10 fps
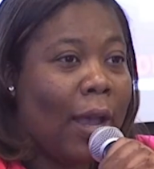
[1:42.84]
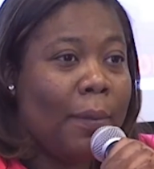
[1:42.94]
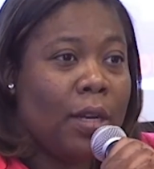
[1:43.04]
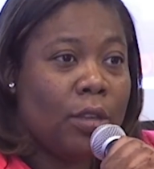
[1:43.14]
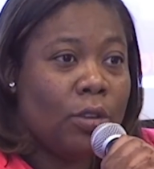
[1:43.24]

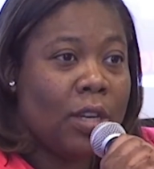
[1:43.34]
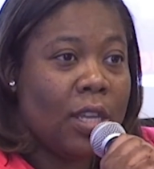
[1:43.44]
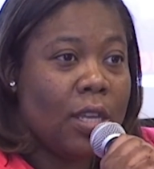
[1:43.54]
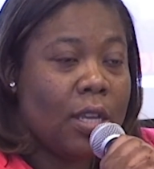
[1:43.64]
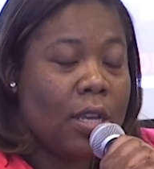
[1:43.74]
I'm in a
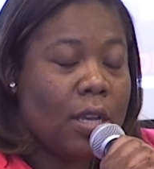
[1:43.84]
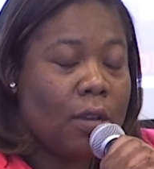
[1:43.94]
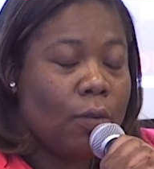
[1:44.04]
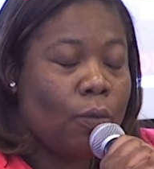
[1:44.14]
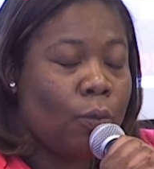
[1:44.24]
unique
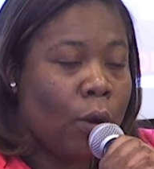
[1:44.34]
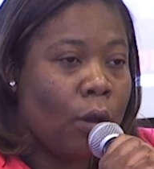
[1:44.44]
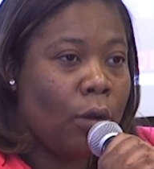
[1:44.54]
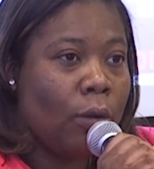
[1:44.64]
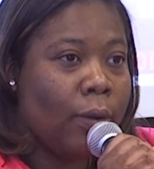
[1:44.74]

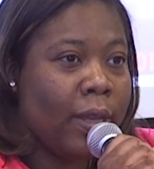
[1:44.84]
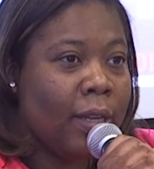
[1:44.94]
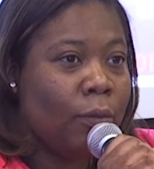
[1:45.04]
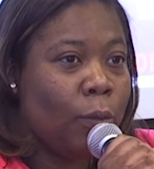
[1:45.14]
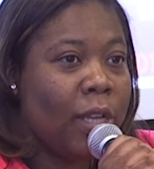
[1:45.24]
role
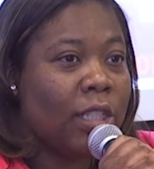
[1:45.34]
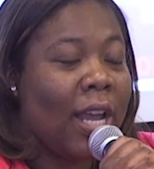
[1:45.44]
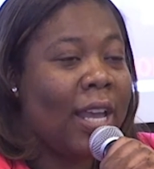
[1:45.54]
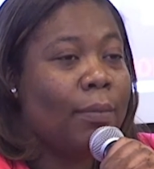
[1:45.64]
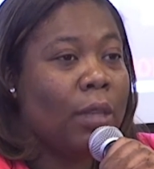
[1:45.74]
in which
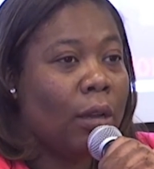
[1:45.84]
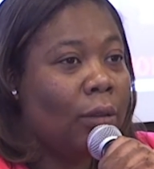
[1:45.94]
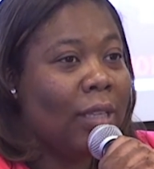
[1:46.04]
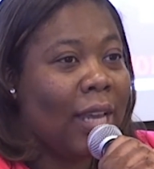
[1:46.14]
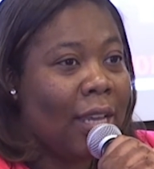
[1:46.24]
I am the
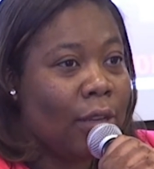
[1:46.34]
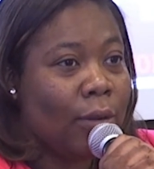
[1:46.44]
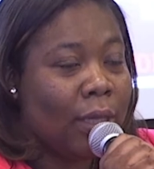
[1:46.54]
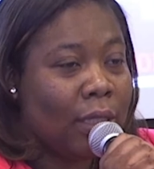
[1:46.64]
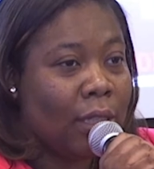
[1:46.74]
only
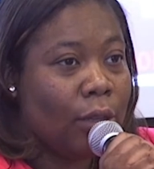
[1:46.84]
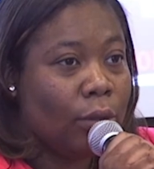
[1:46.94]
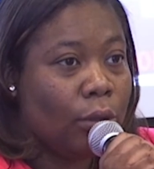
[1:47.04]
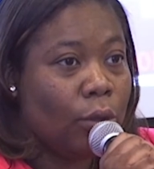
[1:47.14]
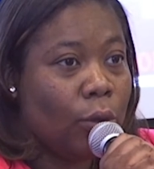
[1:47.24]
AUSL
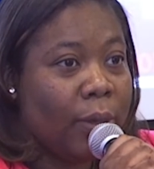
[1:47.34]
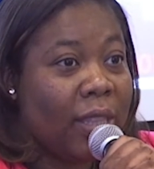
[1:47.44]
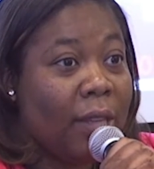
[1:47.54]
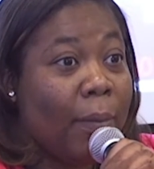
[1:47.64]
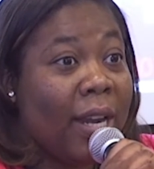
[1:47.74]
school
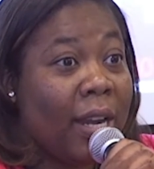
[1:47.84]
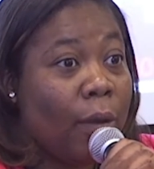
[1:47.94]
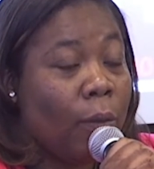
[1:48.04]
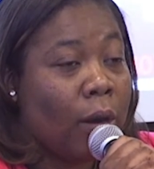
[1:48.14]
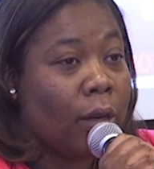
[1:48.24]
within my
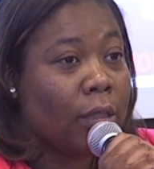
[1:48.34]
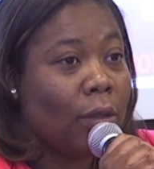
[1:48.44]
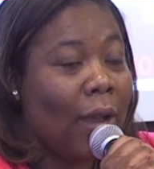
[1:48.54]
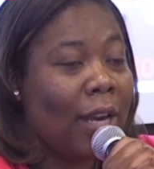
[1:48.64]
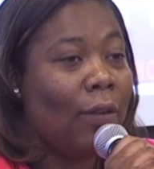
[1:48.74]
network.
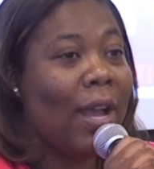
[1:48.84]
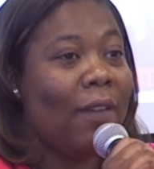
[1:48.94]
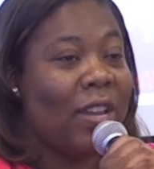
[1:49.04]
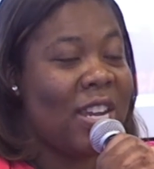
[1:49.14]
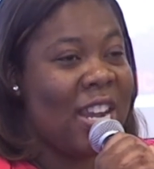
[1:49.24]
So I don't
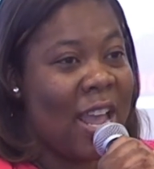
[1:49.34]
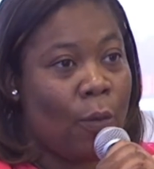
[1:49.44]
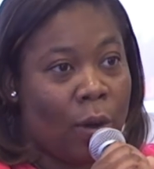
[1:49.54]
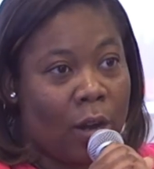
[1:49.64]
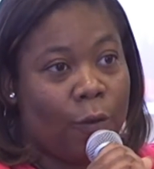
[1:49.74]
have a
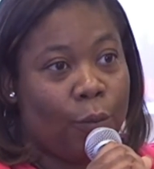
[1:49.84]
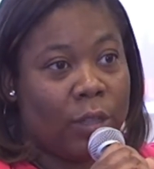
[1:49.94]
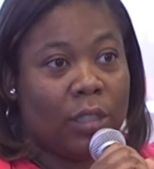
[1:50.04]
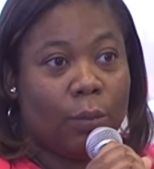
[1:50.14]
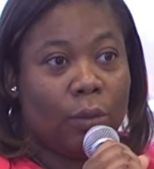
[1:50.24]
network of
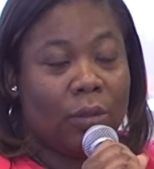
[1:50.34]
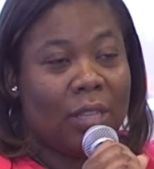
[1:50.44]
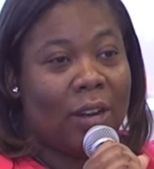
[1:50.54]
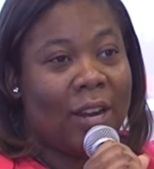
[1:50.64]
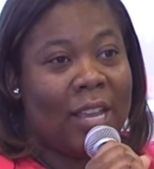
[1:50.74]
principals
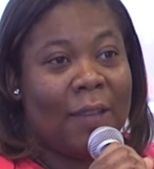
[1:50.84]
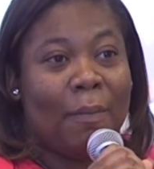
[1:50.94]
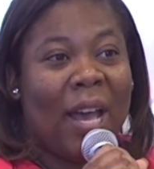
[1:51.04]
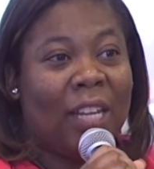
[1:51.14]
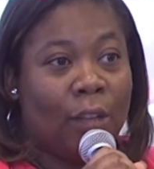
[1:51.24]
that are in
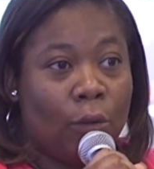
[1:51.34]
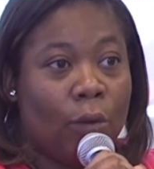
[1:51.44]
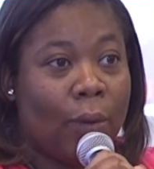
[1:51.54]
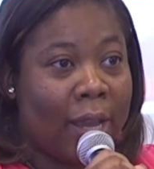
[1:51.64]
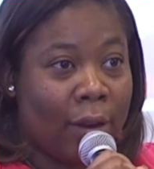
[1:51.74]
my
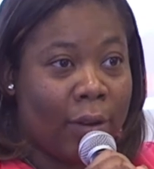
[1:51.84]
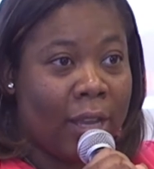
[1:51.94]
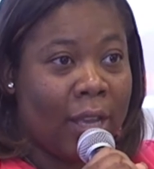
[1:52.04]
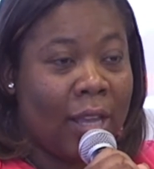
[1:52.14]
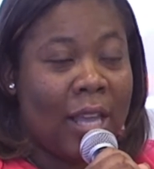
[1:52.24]
local
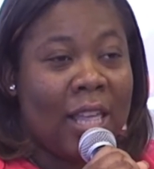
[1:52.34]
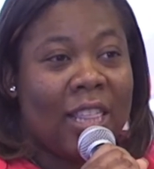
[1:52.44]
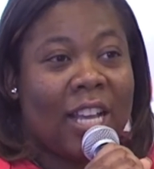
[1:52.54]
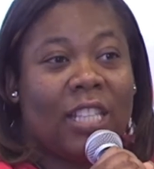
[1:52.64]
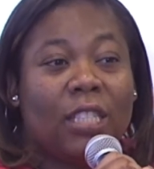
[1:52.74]
area
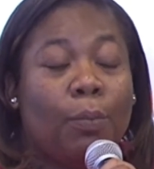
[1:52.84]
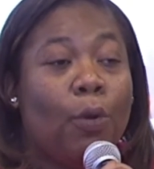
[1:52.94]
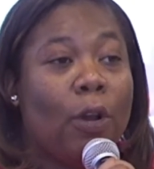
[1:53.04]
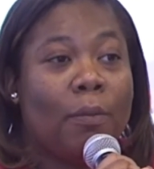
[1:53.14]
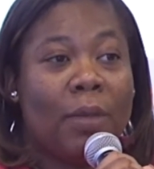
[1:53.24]
that could
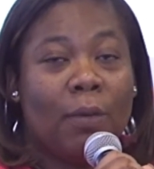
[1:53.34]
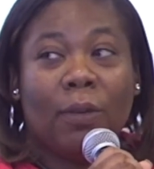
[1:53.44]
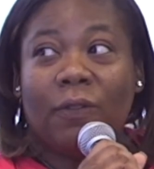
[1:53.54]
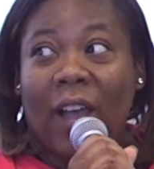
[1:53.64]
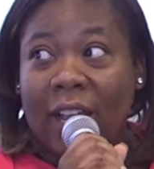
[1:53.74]
support me
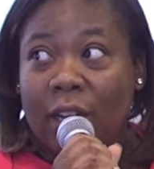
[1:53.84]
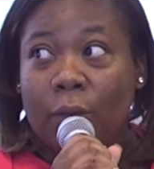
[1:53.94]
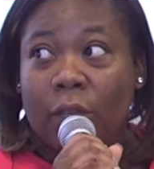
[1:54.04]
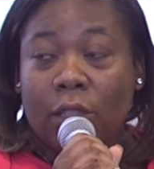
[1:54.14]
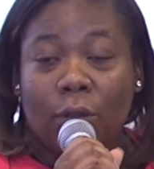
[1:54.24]
with finding
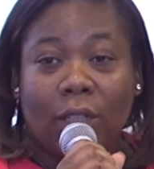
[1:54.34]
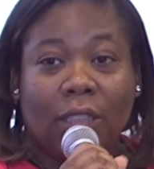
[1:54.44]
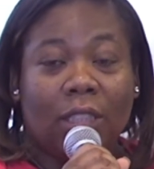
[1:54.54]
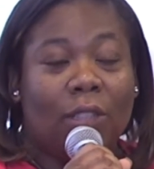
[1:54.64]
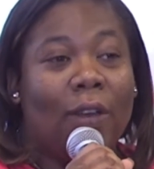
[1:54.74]

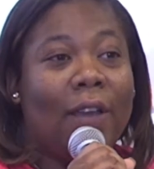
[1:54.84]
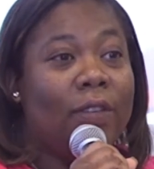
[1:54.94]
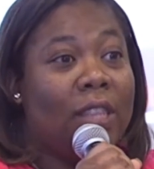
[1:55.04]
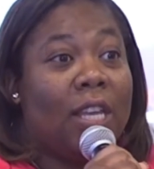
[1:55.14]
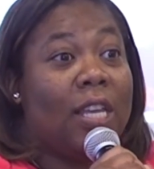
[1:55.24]
resources. So
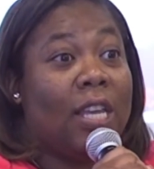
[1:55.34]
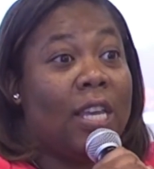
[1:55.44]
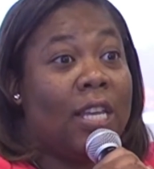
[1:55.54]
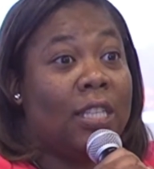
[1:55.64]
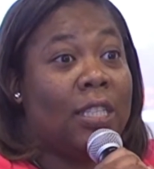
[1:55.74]
everything
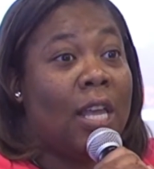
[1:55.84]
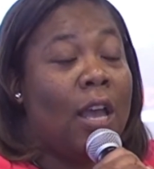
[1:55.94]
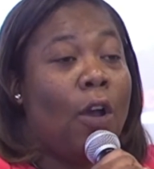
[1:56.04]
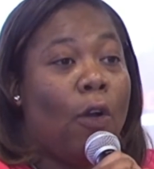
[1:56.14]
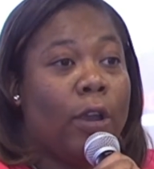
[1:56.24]
is
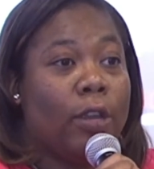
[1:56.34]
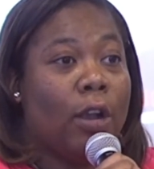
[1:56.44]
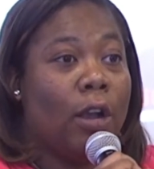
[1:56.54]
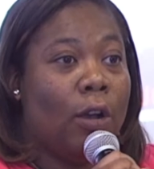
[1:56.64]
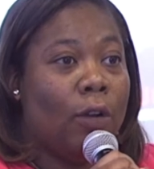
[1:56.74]
on
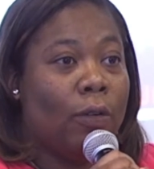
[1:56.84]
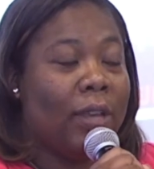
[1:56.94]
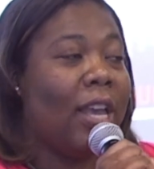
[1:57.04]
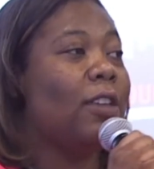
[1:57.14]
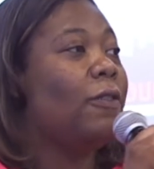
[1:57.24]
your own,
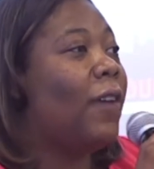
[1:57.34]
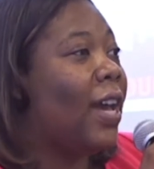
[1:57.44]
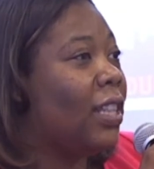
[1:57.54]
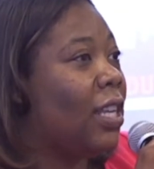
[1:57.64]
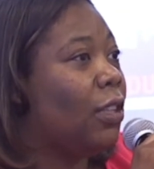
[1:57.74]
can you
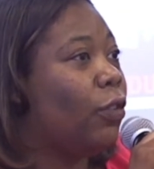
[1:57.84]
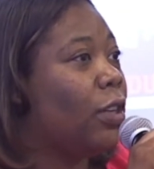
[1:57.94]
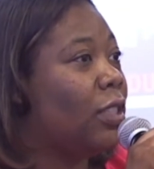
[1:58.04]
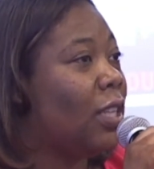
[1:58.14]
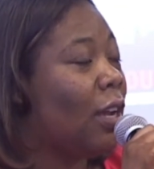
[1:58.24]
find things for
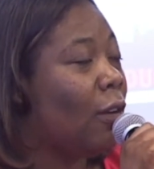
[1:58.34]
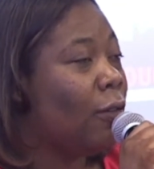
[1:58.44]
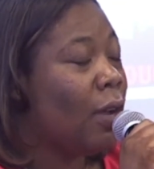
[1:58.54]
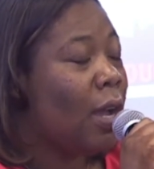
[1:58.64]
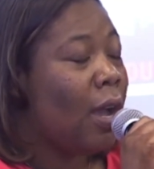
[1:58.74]

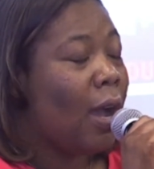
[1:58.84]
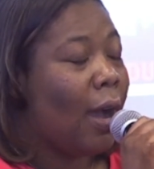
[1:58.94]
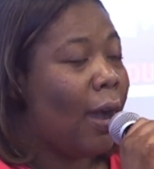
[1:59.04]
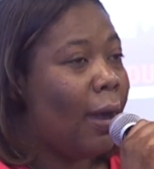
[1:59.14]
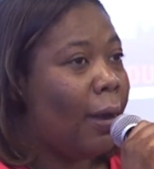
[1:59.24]
yourself?
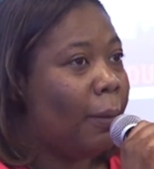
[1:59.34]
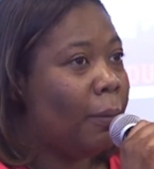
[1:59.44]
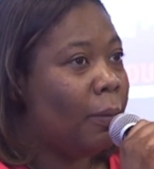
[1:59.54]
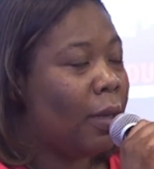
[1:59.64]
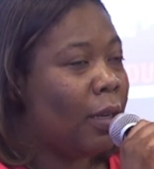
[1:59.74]

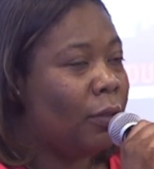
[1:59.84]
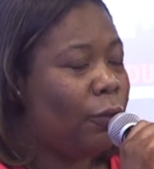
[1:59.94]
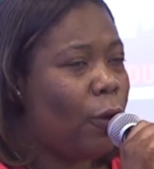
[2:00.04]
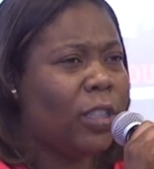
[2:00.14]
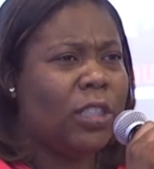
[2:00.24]
Um,
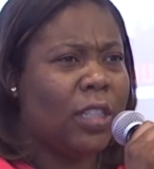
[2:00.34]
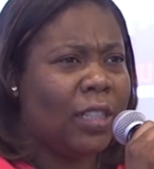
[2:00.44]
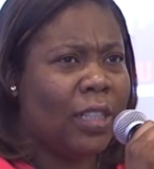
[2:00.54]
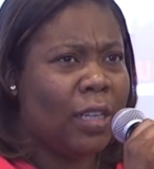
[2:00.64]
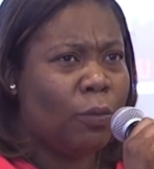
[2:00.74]

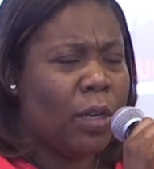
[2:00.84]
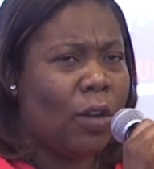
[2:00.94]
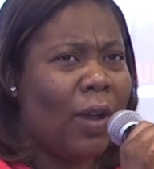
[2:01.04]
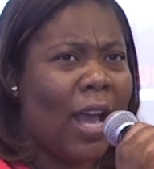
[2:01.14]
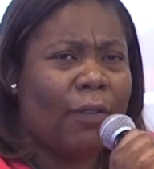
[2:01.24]
unfortunately, we
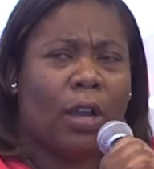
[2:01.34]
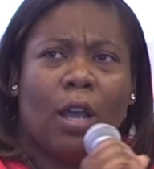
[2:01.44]
don't have a